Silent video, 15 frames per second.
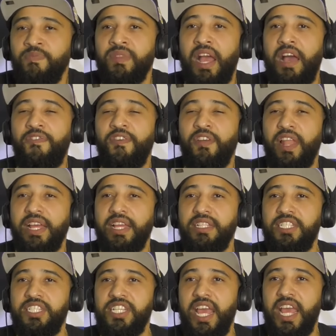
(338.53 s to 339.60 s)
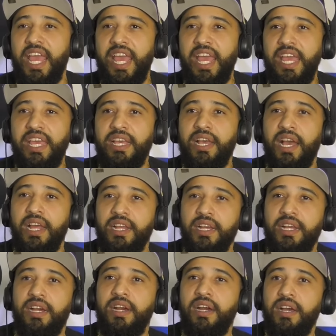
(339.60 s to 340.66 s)
i felt like jay kind of
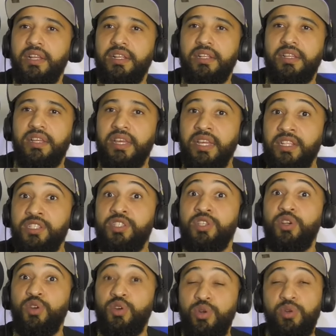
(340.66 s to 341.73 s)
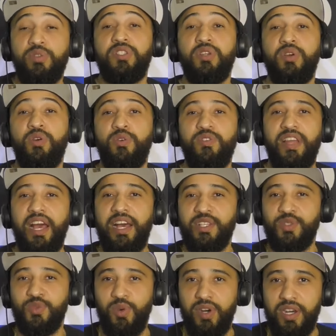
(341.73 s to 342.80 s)
cut into who who
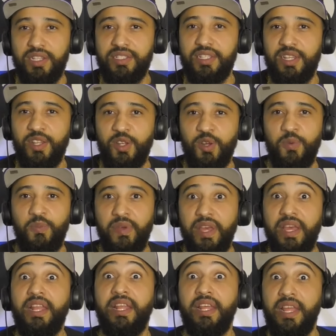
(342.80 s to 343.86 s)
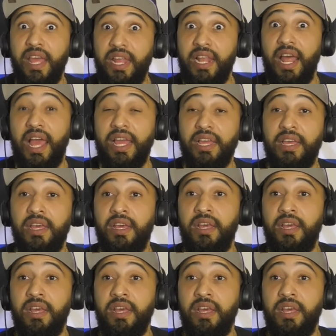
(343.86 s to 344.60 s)
nas was a little bit and, and like